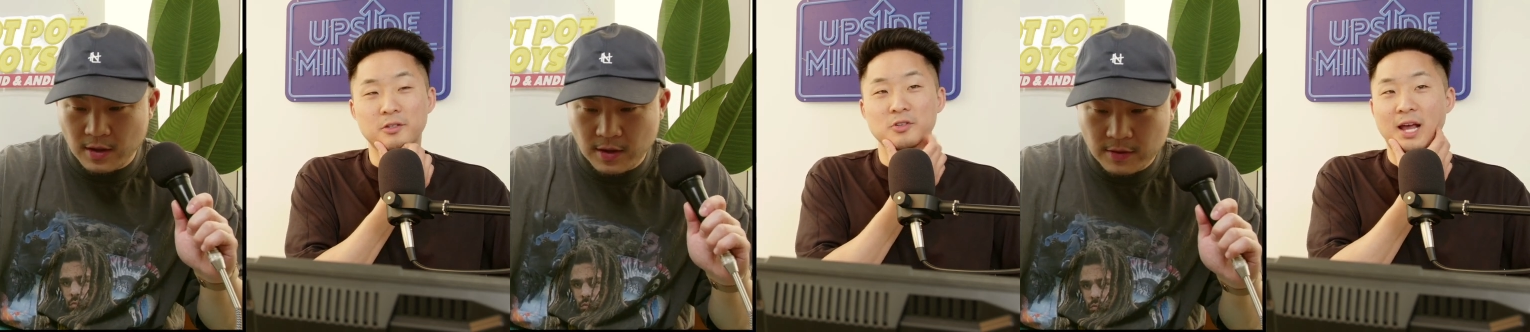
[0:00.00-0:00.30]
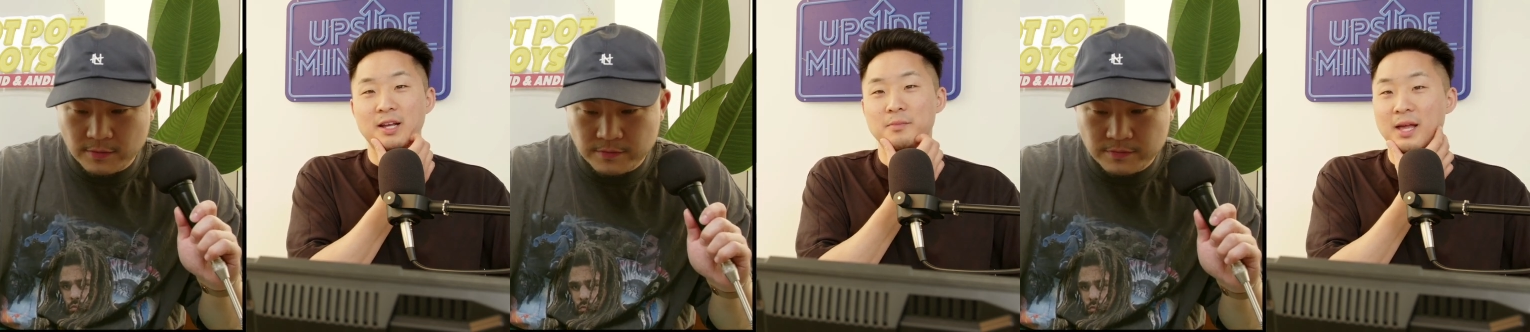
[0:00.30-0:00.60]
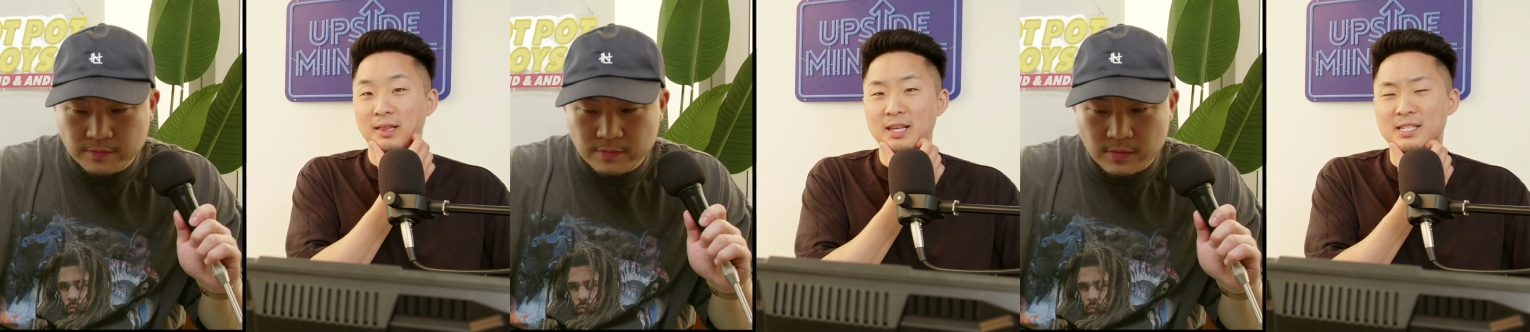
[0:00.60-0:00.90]
Speaker 1: item
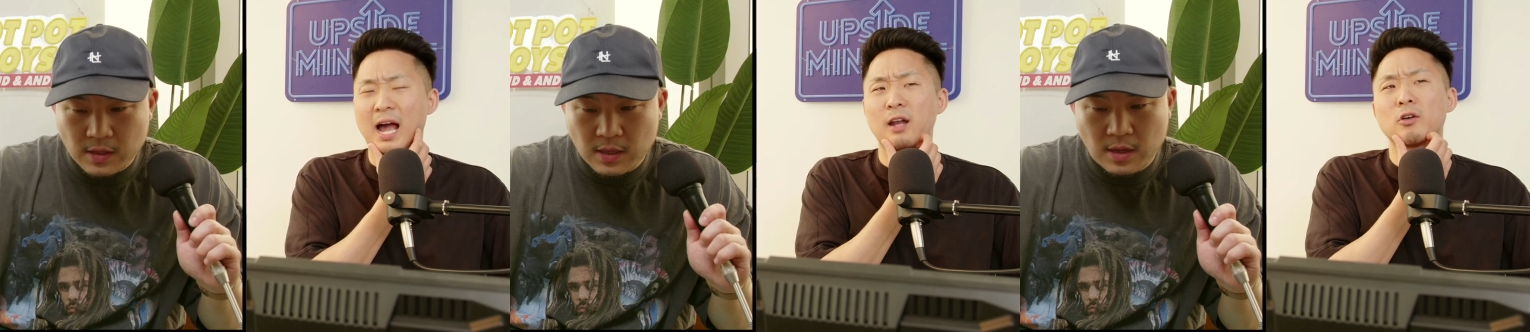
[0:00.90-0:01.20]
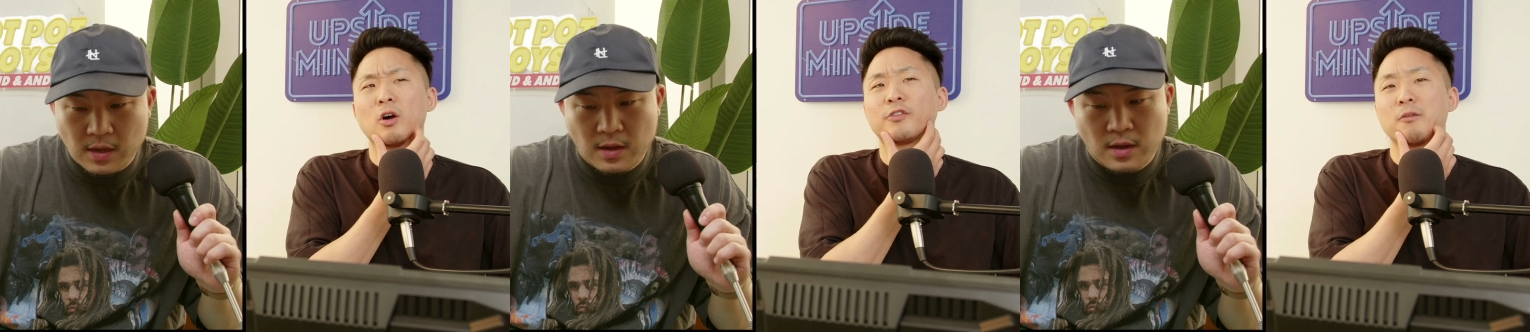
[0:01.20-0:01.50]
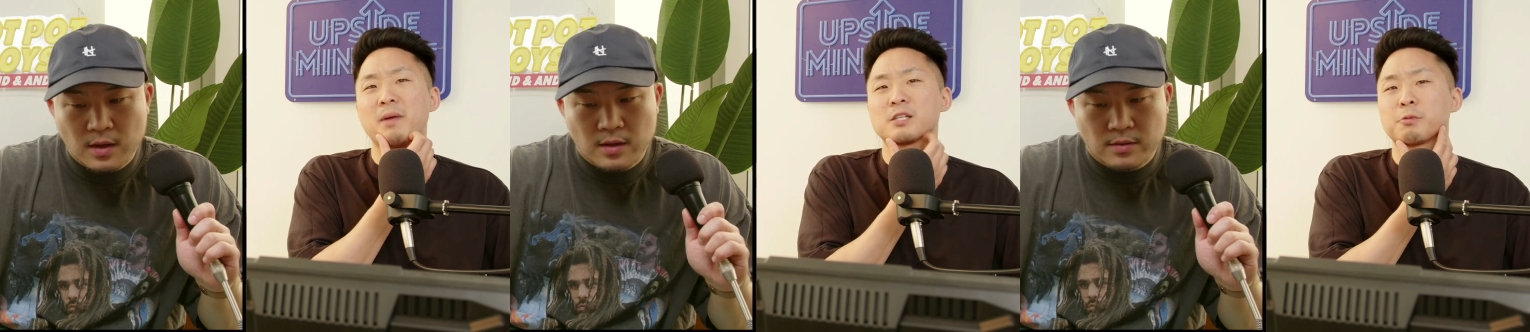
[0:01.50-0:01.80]
at least. I don't know if they're
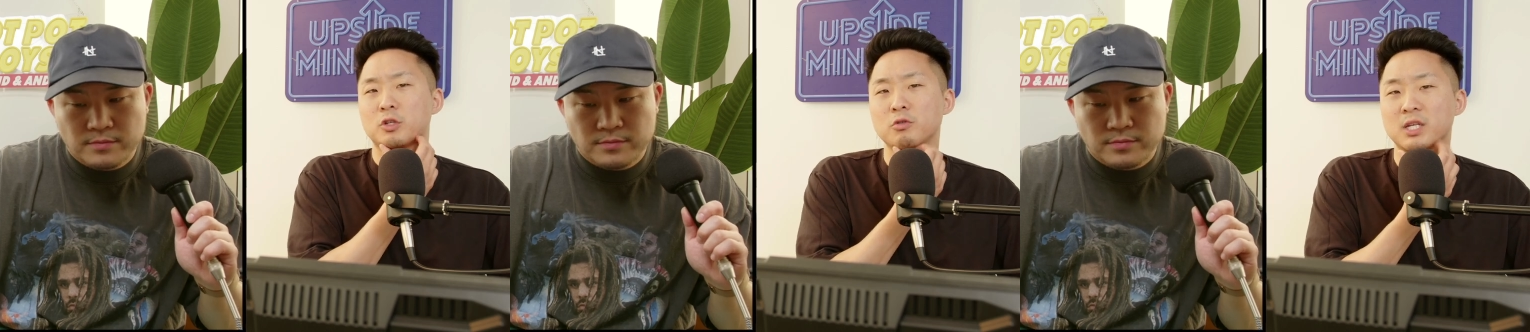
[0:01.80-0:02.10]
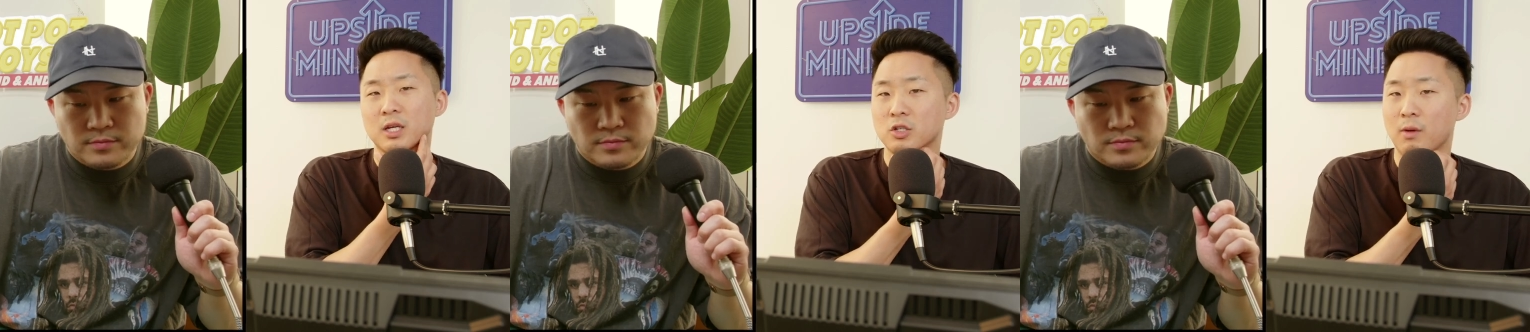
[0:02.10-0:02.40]
mass producing it, too.